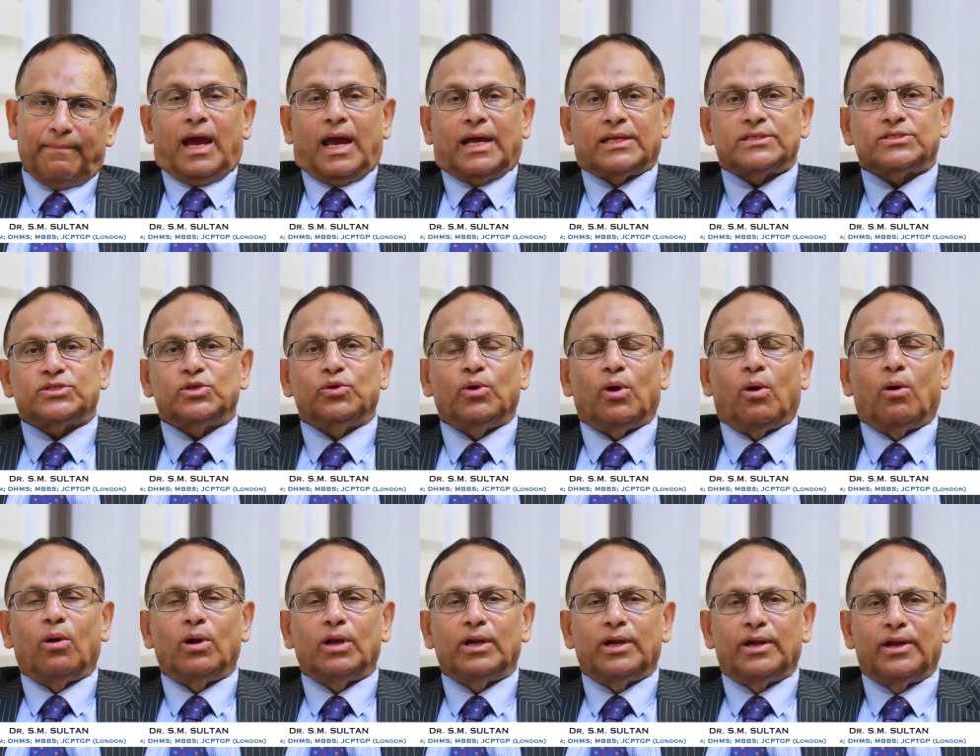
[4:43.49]
As you
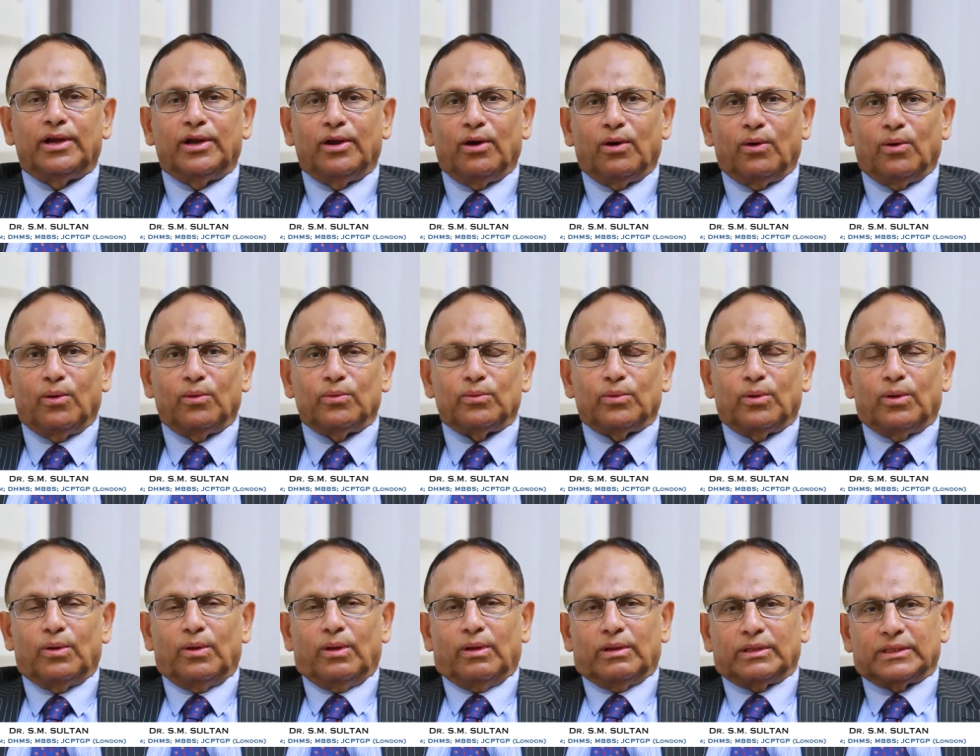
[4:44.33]
all know
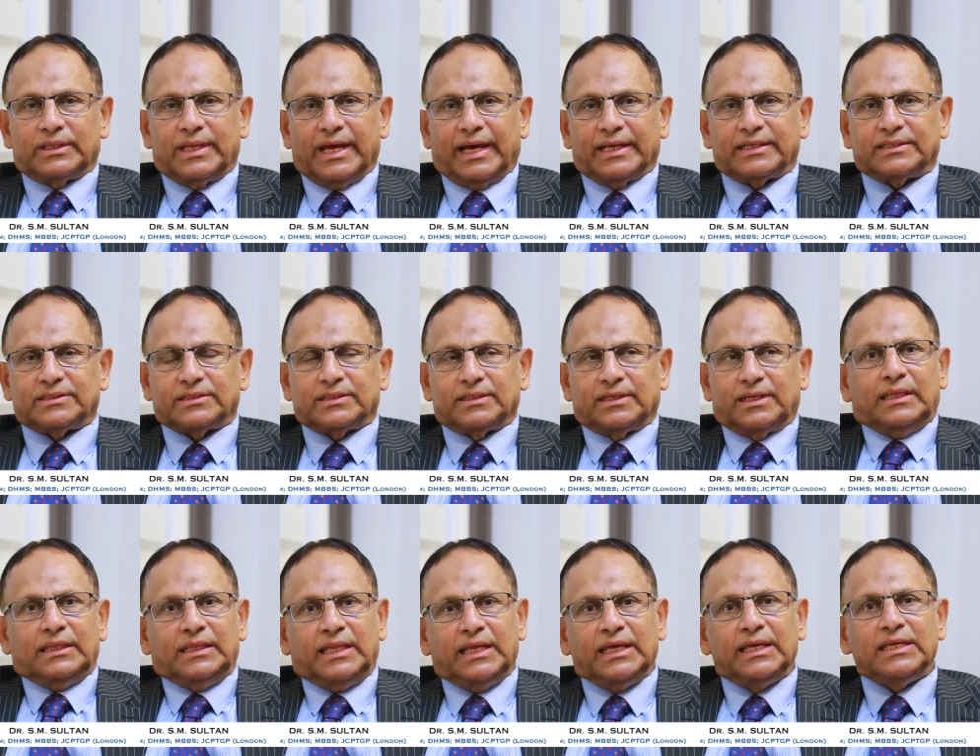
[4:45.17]
that
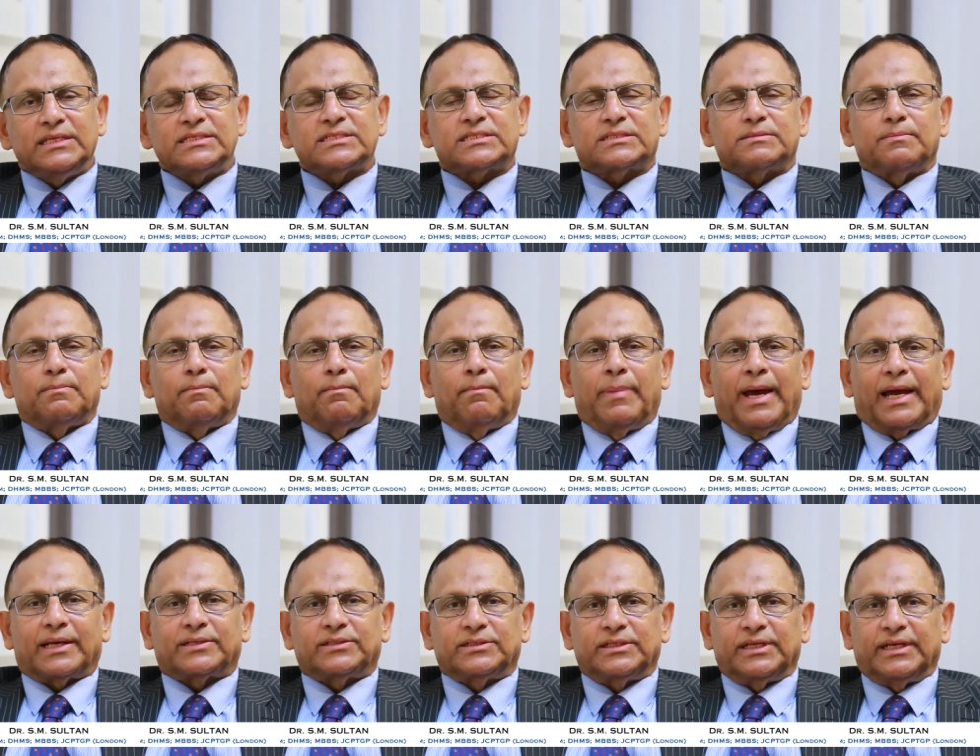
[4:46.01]
these
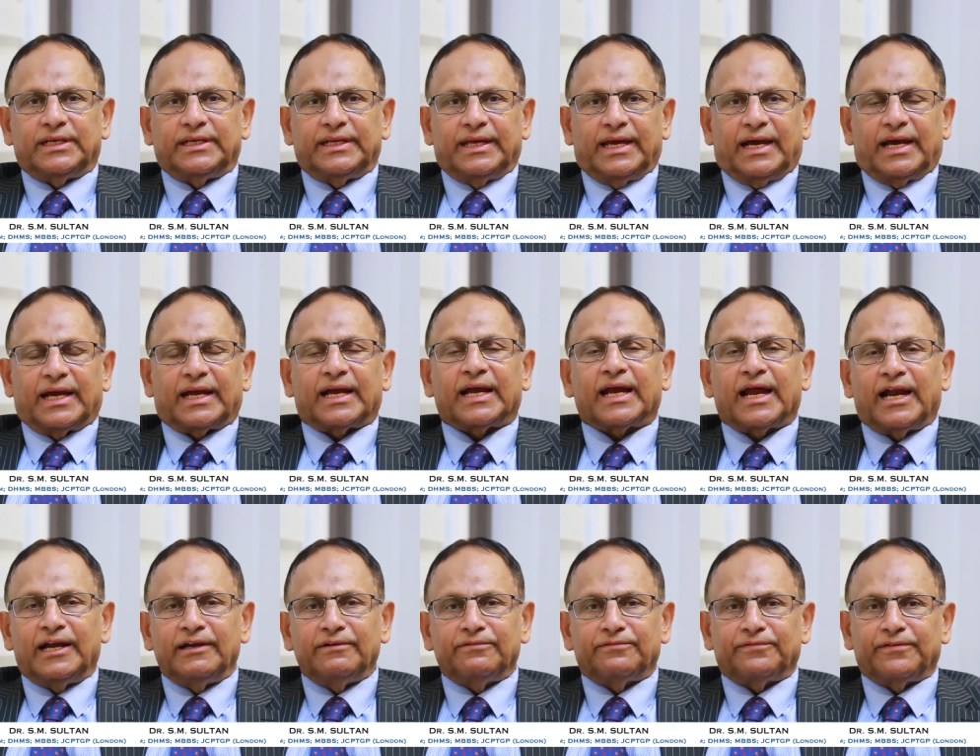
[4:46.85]
bacteria
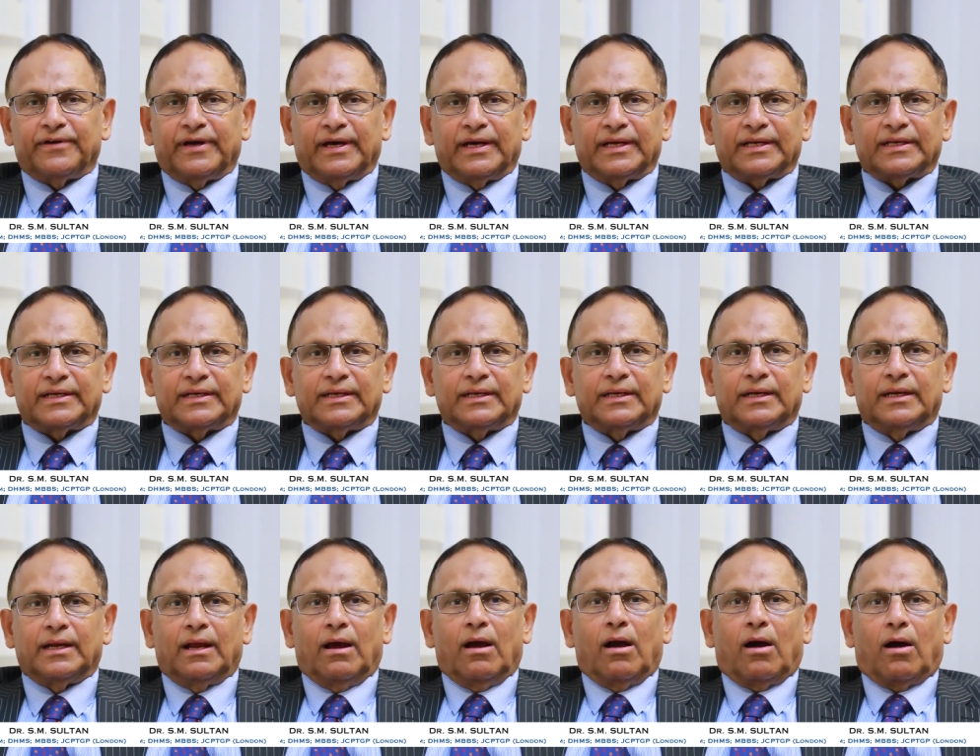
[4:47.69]
confer
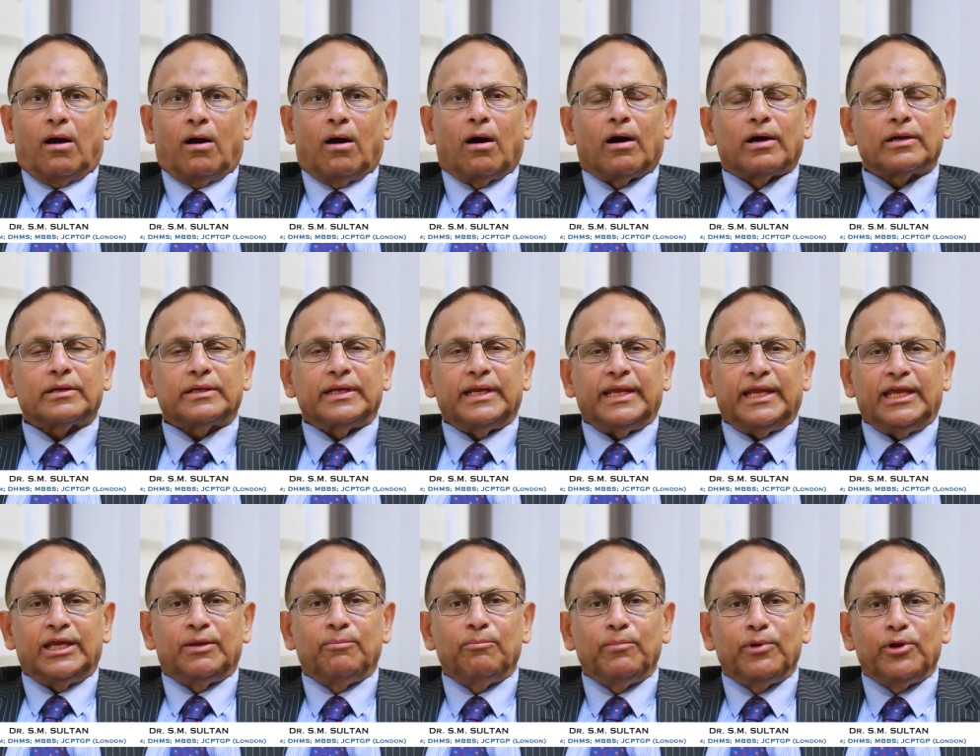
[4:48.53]
or
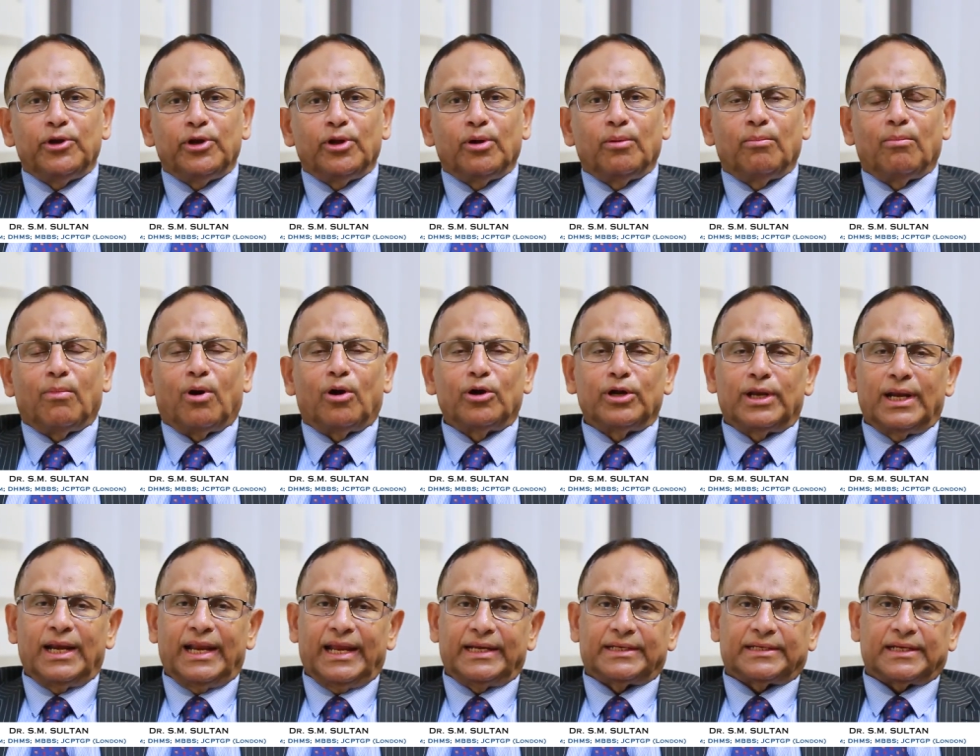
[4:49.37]

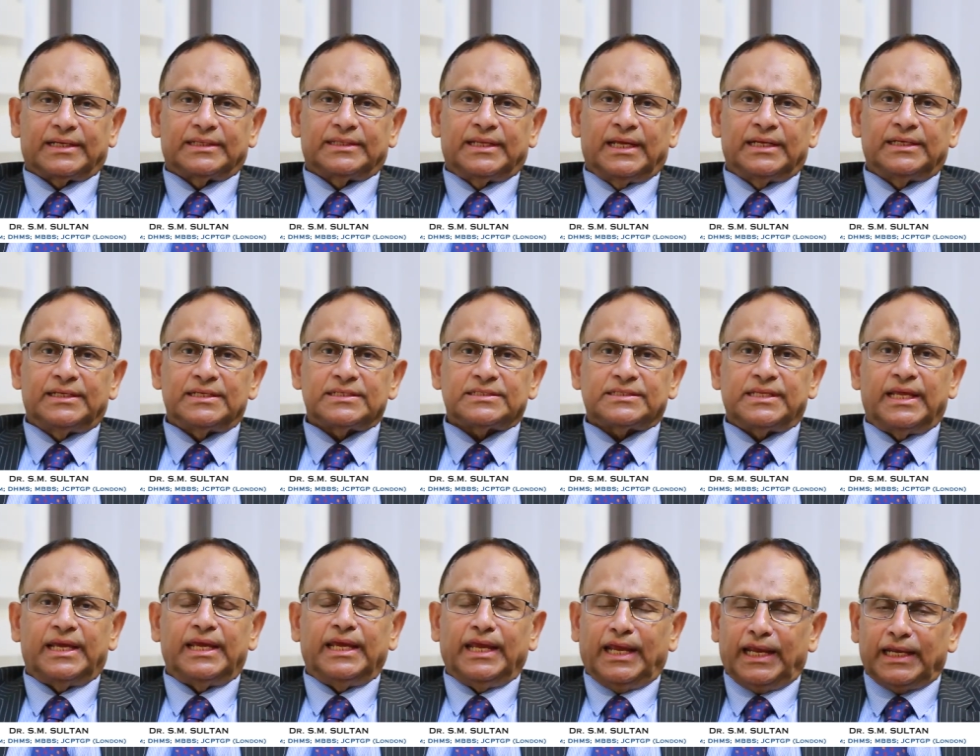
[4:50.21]
immunomodulator, that is,
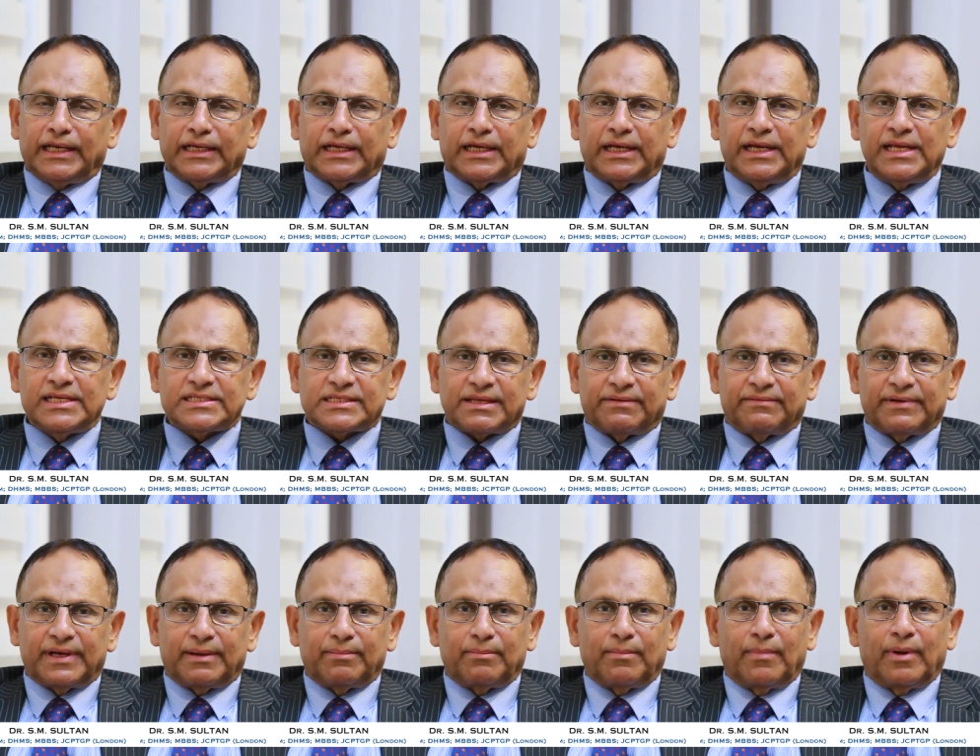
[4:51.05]
they increase
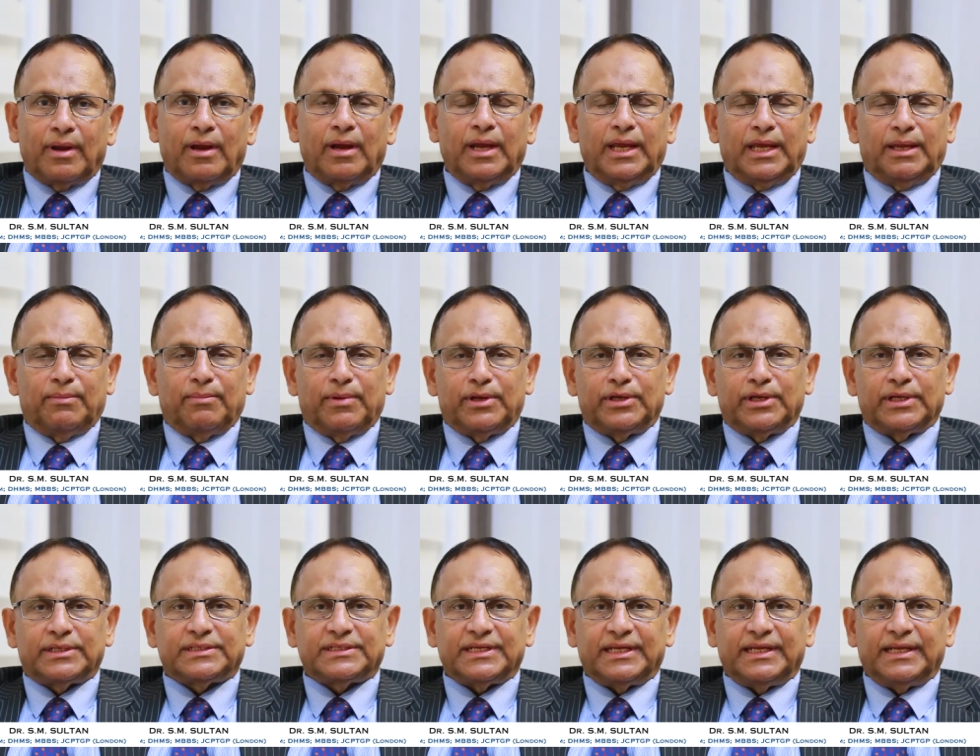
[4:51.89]
our
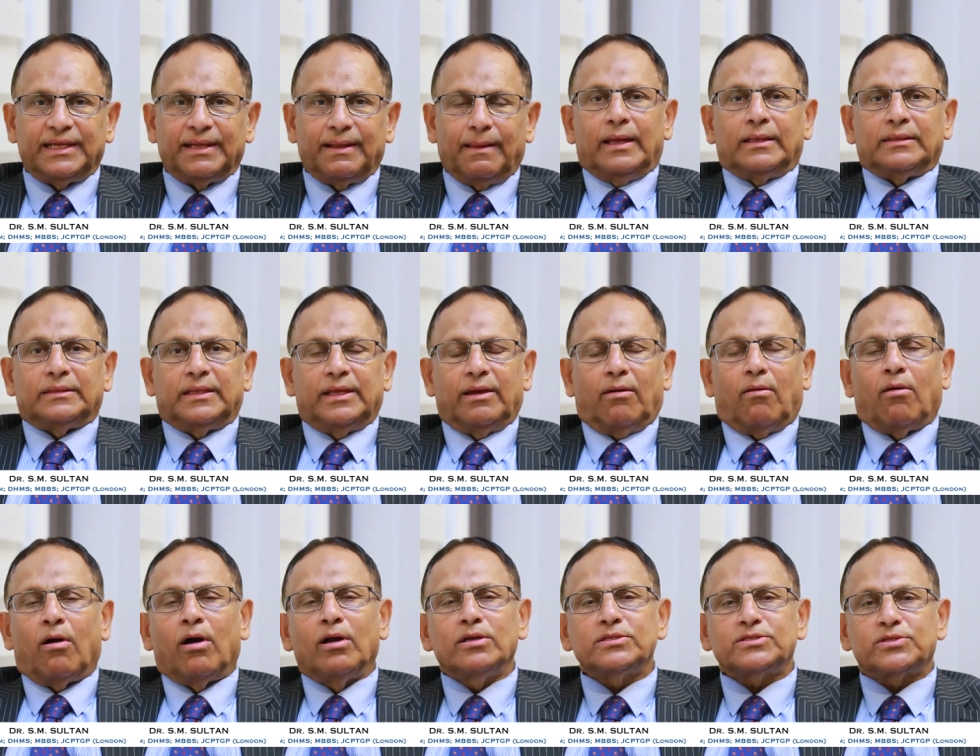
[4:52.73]
immunity. They
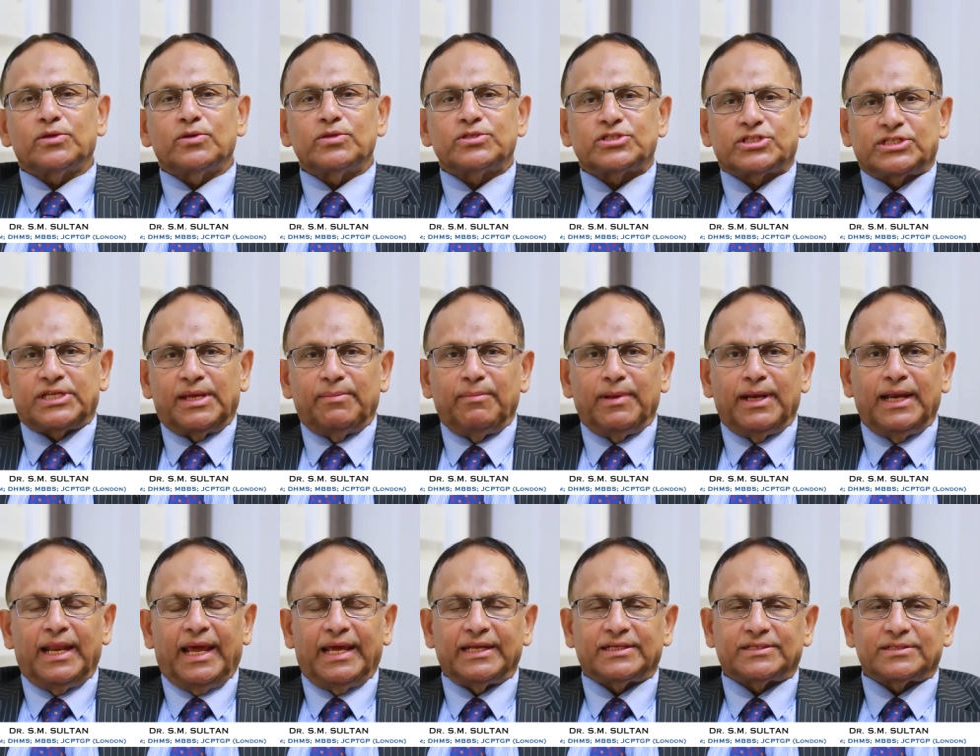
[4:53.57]
also
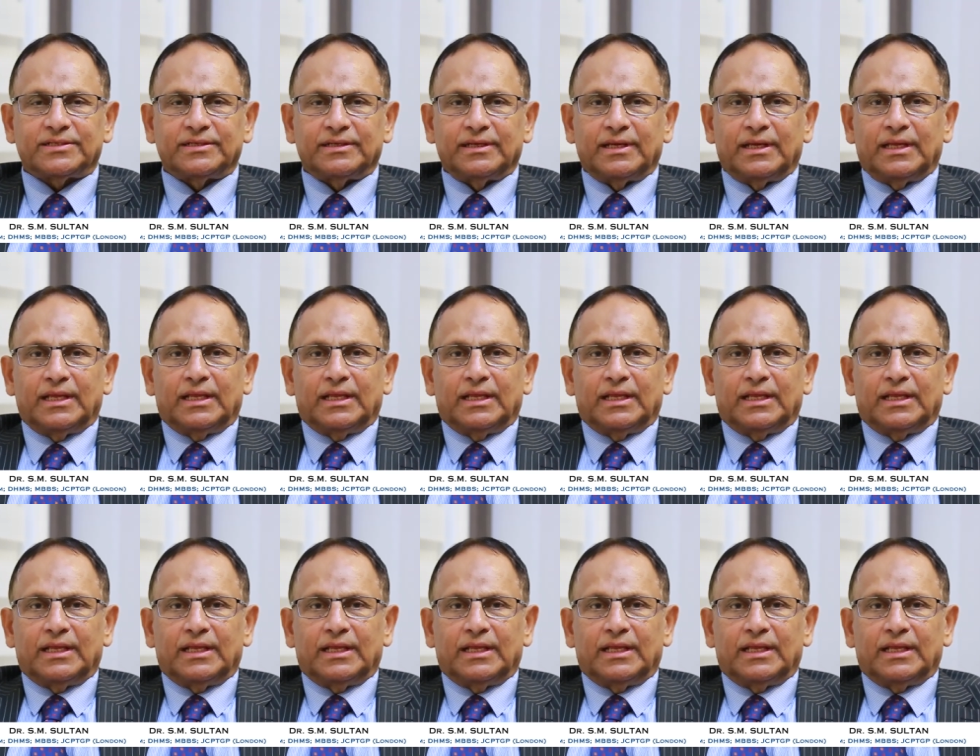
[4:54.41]
stimulate